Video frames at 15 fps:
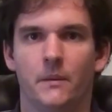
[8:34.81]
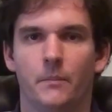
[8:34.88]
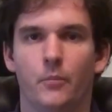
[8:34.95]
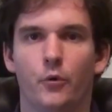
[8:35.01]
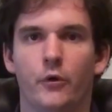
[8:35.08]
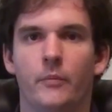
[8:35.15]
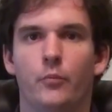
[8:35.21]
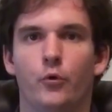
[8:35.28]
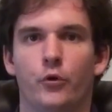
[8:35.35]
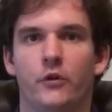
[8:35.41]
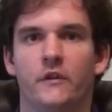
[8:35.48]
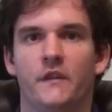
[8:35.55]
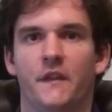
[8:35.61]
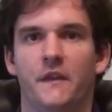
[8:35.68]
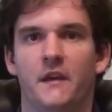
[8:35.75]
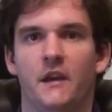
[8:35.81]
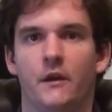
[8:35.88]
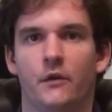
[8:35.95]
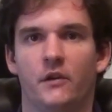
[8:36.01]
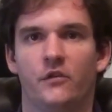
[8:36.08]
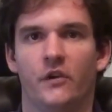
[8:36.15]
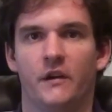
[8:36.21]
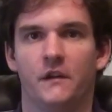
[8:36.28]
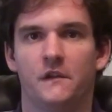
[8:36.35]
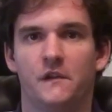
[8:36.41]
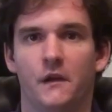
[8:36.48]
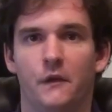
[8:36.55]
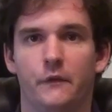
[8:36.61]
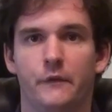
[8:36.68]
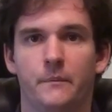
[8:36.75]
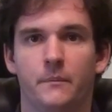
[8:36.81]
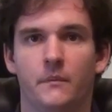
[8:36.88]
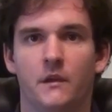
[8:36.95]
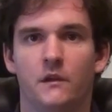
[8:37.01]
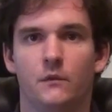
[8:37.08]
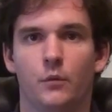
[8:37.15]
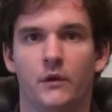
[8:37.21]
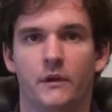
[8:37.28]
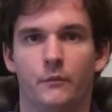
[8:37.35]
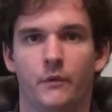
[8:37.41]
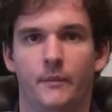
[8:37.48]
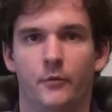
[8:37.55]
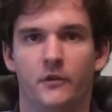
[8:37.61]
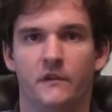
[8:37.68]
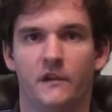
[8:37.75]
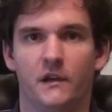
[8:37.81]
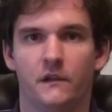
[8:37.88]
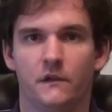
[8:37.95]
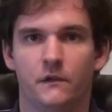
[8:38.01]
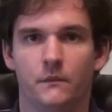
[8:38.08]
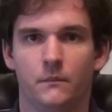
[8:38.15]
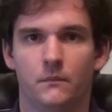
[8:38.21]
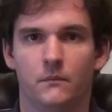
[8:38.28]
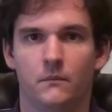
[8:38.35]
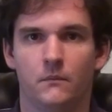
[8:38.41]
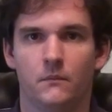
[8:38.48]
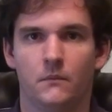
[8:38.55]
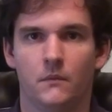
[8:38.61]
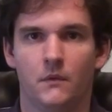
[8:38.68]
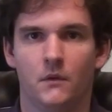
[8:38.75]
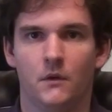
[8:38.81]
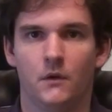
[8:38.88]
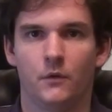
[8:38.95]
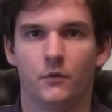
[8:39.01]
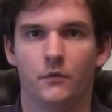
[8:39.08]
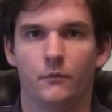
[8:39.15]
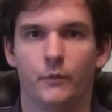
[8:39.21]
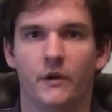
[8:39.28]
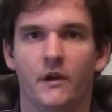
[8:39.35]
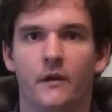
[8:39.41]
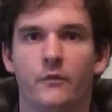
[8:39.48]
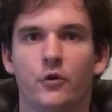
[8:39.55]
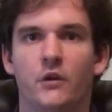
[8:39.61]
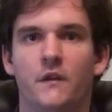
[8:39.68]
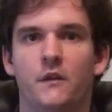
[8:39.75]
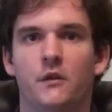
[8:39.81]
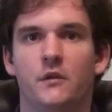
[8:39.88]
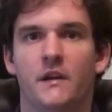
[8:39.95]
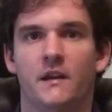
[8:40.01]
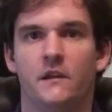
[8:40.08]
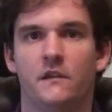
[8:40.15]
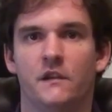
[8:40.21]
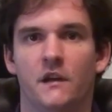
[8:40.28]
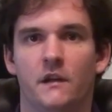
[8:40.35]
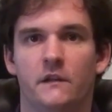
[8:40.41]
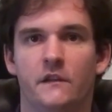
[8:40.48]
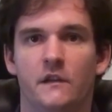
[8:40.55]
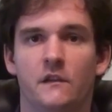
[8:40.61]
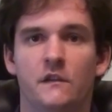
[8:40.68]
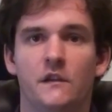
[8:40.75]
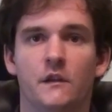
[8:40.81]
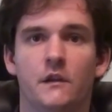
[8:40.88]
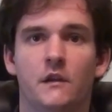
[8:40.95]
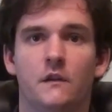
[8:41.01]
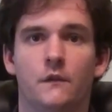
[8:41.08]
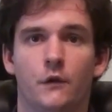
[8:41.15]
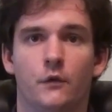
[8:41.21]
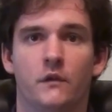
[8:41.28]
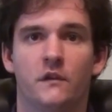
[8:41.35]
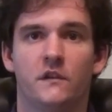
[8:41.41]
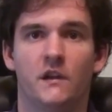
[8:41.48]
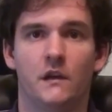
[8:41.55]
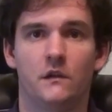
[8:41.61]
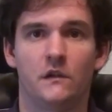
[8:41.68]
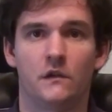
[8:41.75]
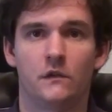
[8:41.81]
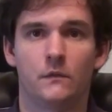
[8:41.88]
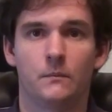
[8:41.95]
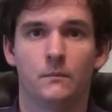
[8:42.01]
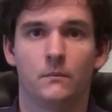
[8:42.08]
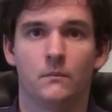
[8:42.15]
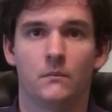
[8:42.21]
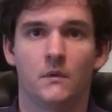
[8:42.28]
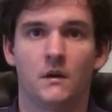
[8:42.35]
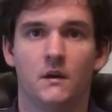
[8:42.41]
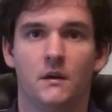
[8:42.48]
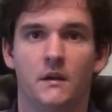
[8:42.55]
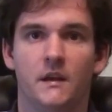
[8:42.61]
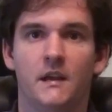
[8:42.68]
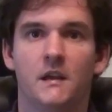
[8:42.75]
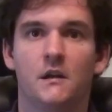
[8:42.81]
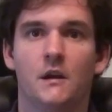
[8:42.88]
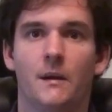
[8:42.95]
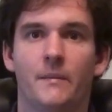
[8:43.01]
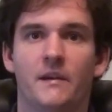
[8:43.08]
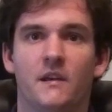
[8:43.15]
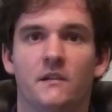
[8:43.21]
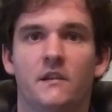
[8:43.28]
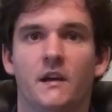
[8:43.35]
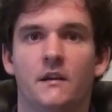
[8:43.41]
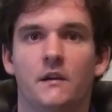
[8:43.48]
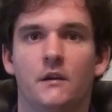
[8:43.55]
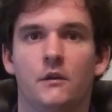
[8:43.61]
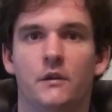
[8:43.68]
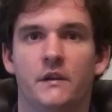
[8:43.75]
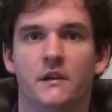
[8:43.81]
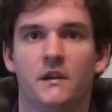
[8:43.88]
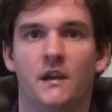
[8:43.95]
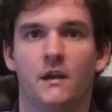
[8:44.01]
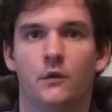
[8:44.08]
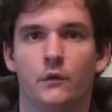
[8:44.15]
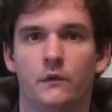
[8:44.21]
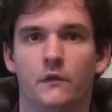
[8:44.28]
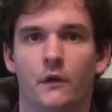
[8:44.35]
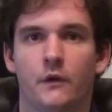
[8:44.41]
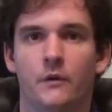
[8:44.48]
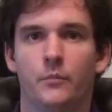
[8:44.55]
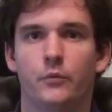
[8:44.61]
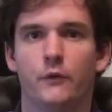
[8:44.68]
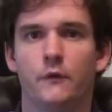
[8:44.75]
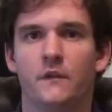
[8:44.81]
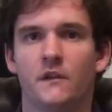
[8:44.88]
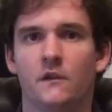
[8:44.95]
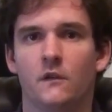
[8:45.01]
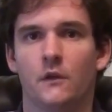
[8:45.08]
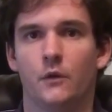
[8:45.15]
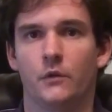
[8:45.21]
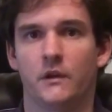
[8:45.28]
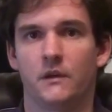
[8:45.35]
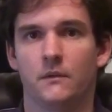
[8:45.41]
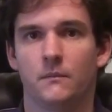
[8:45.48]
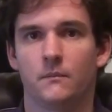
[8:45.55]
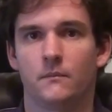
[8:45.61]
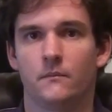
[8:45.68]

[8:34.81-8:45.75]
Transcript: More important than the carry trade itself is what it represents. Recovery in the United States is still in its early stages. Economic and technical indicators are improving slowly.